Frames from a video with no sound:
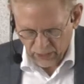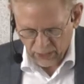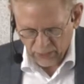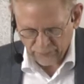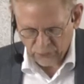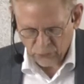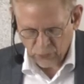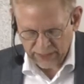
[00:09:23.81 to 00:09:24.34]

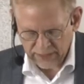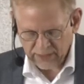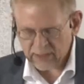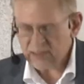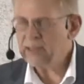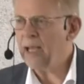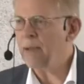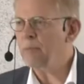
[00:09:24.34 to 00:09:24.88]
of
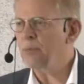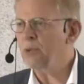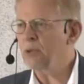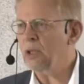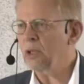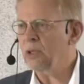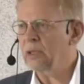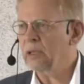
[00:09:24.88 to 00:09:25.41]

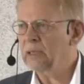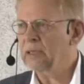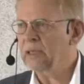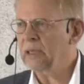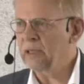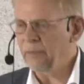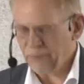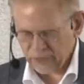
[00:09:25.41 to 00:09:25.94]
trans-temporal
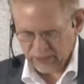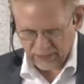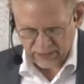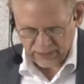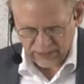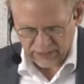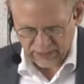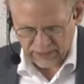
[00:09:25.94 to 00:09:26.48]

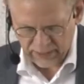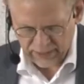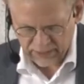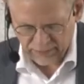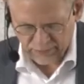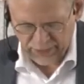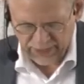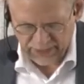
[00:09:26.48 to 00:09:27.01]
significance
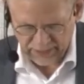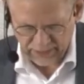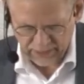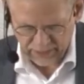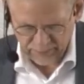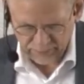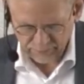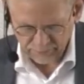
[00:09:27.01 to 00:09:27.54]
is painted.